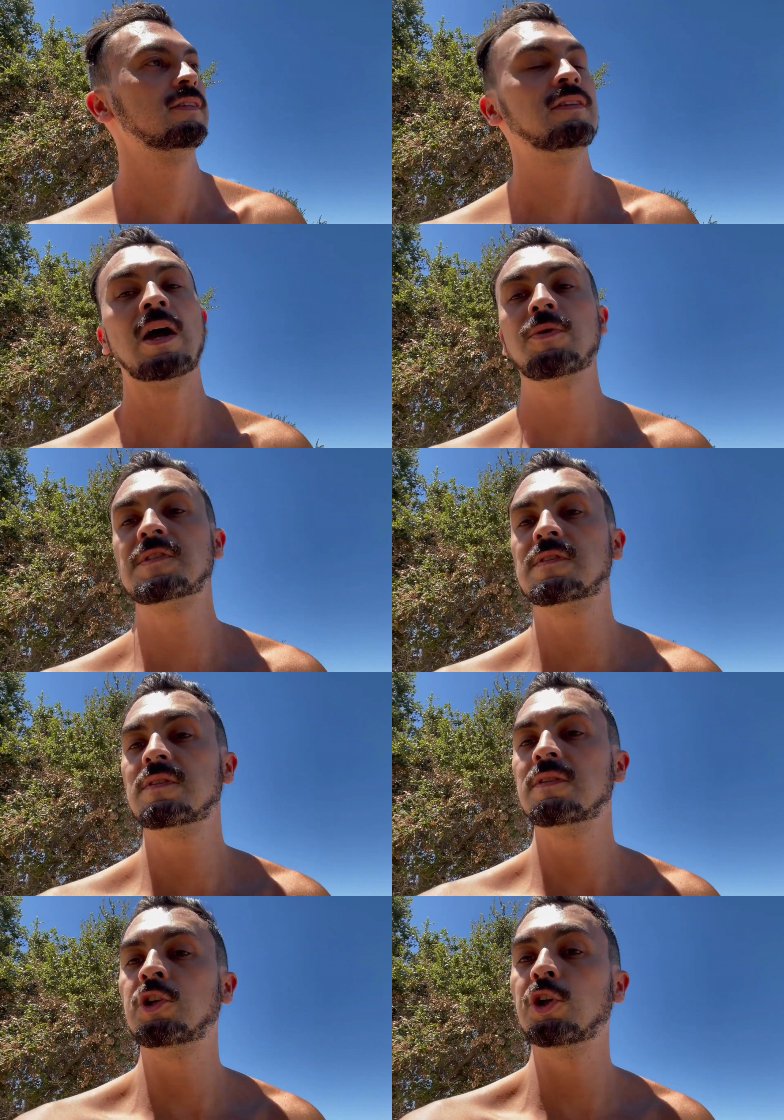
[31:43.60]
that was
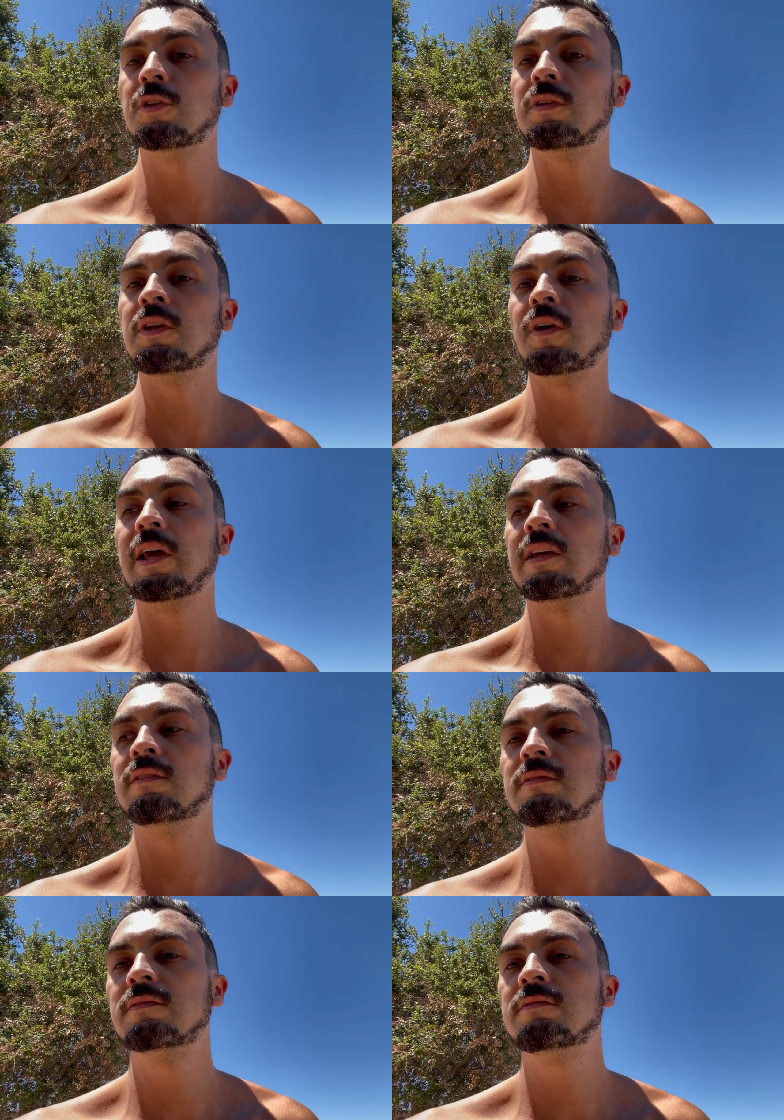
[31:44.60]
good, you know, like
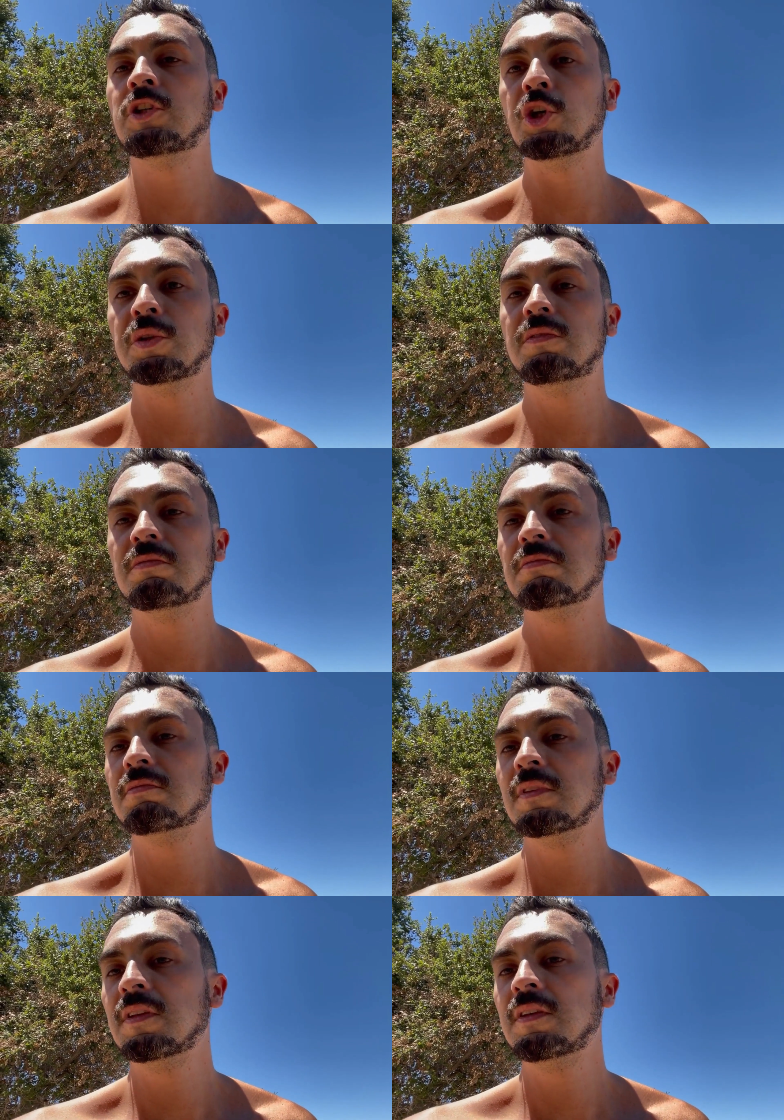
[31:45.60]
good
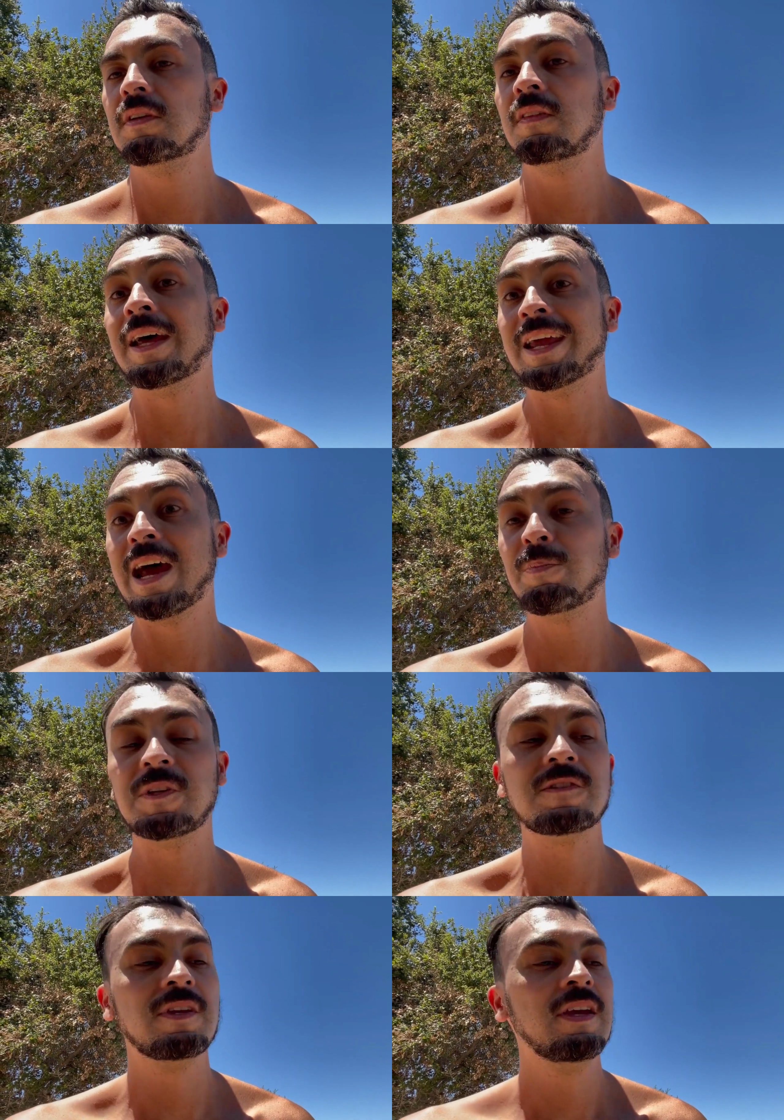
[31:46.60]
that it happened.